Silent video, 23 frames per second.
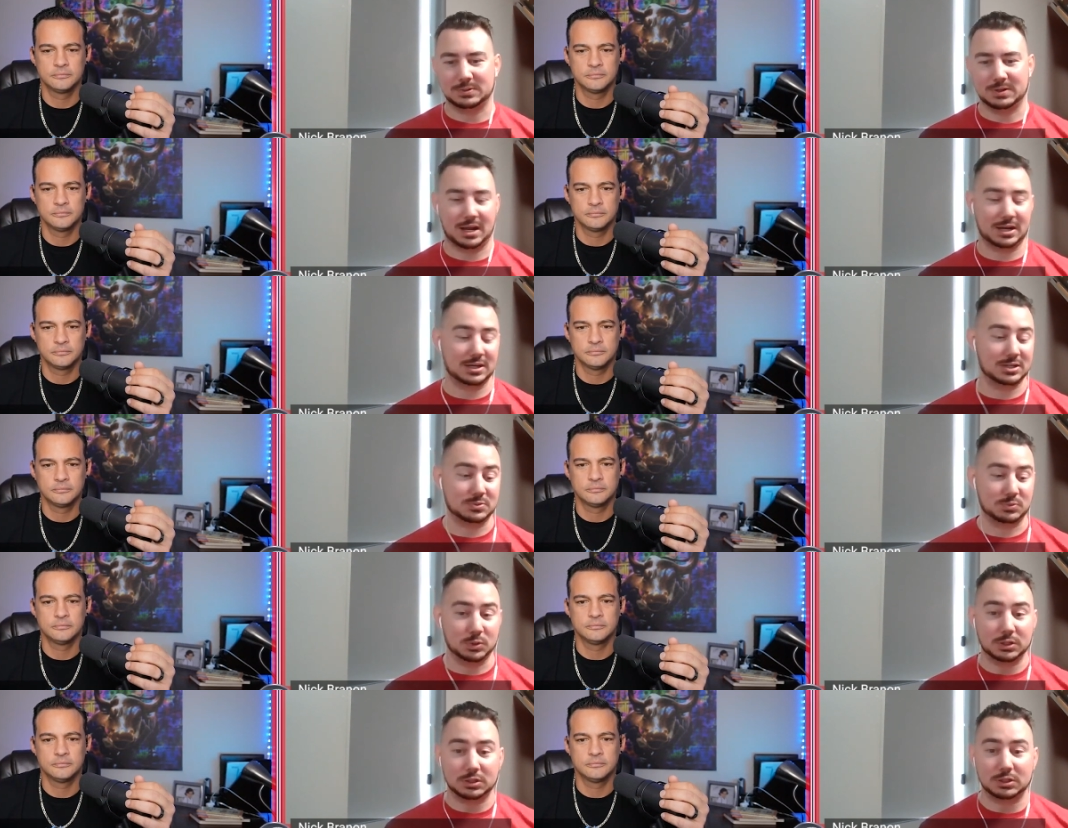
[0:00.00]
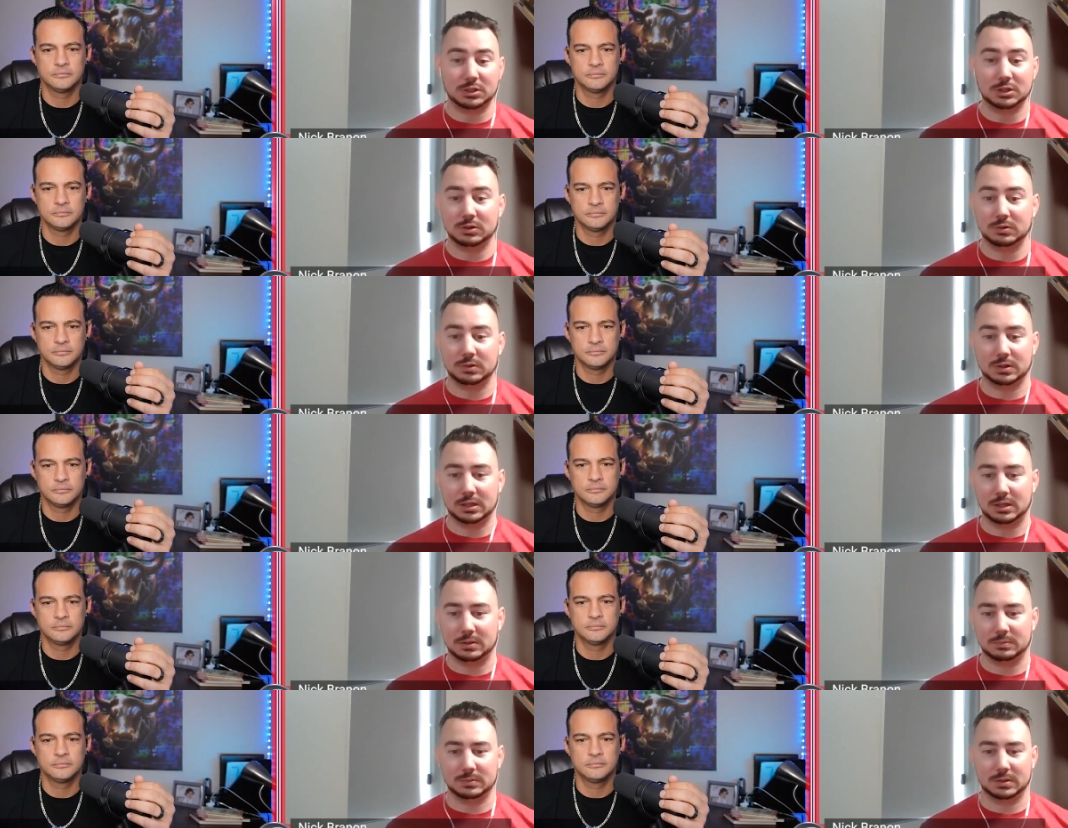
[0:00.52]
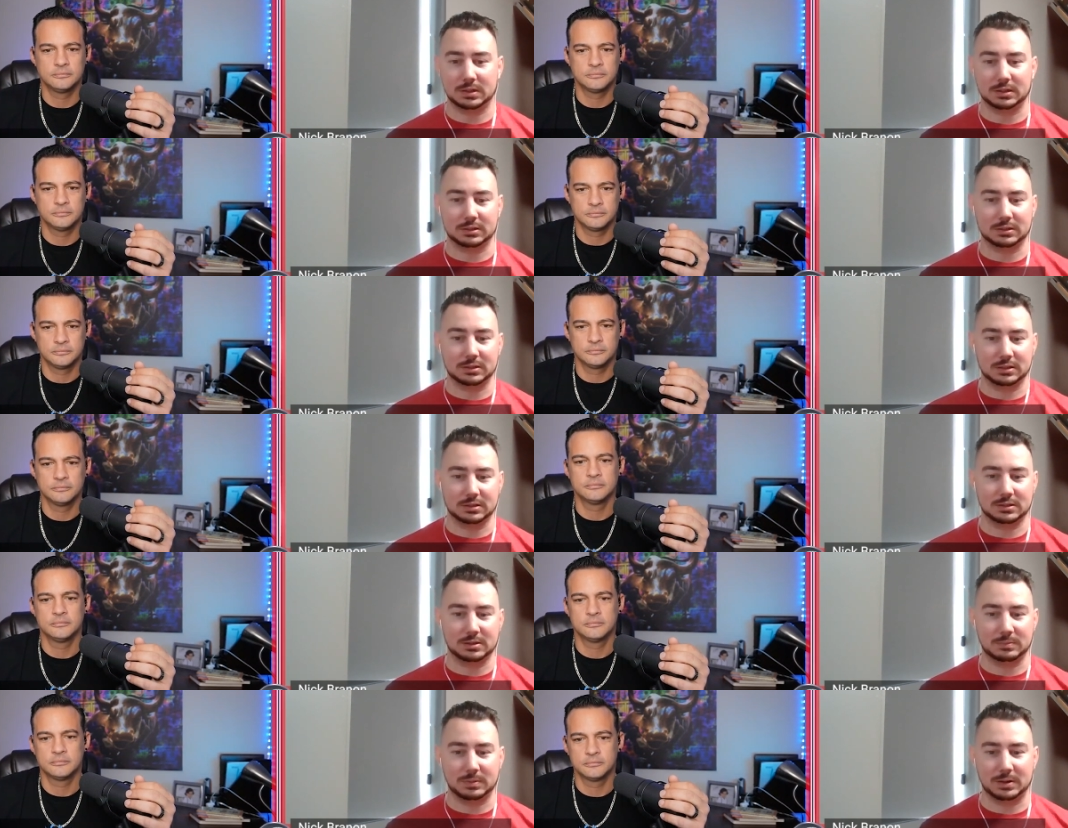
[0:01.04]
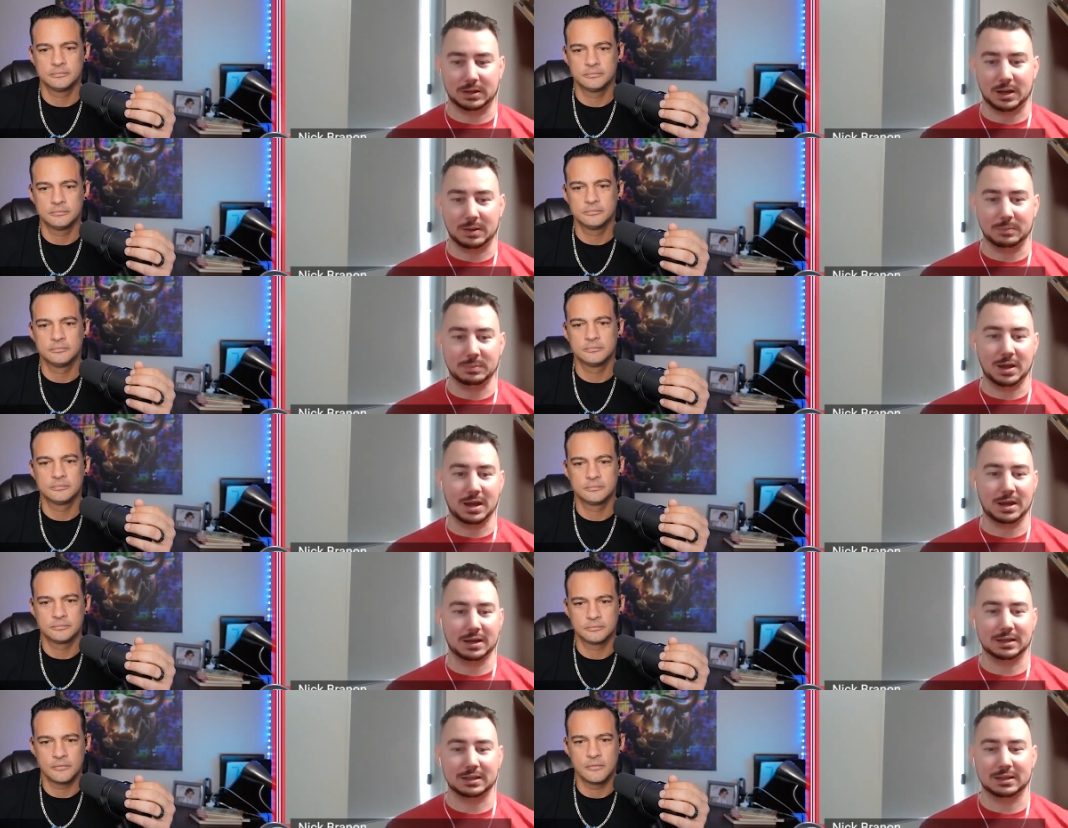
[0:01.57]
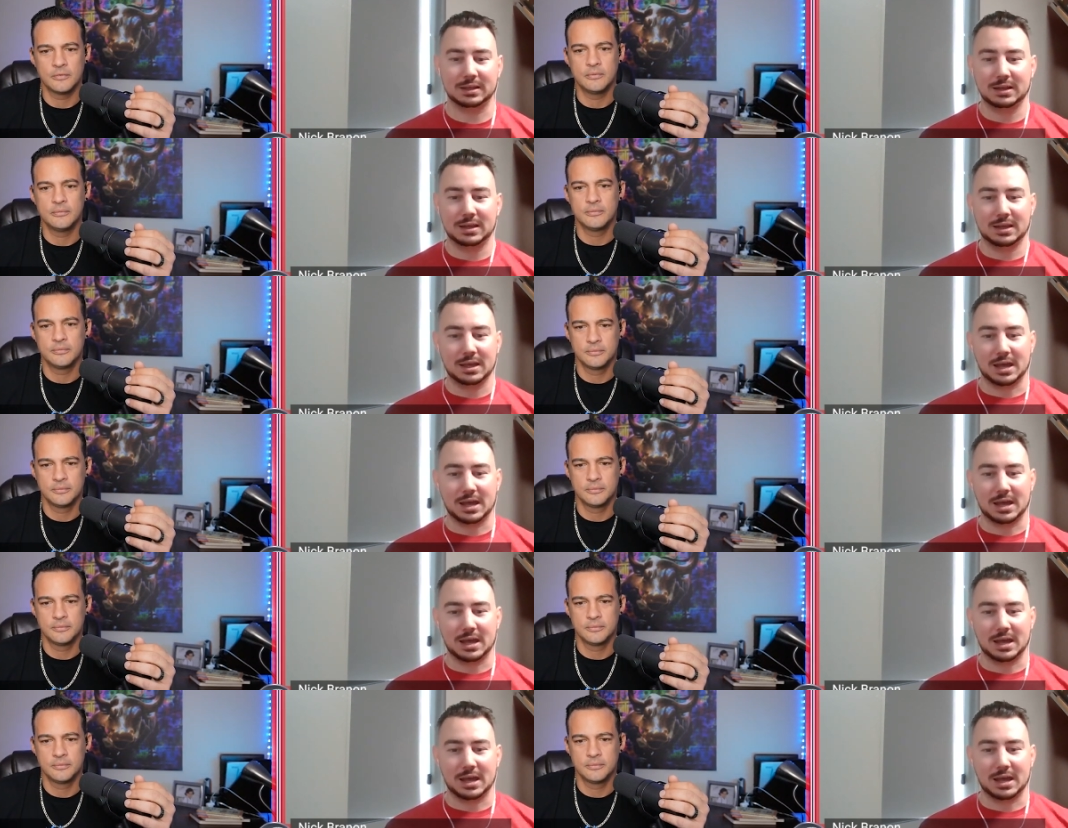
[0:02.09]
Speaker 1: and I just wouldn't do it. I'm like, I'm like, I'm not good.